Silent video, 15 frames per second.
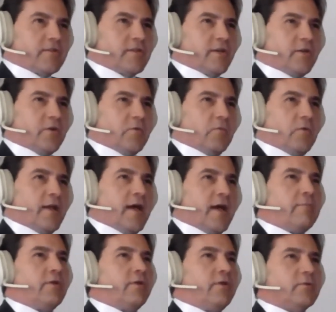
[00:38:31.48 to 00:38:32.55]
So what
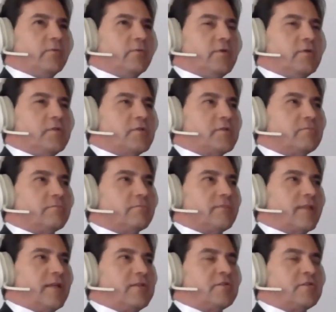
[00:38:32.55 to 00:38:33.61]
happened was
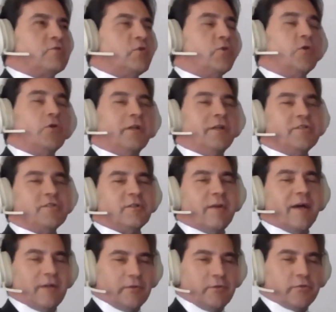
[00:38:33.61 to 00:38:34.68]
they just took all his
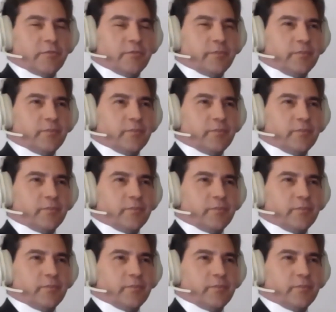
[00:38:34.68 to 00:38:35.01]
domains.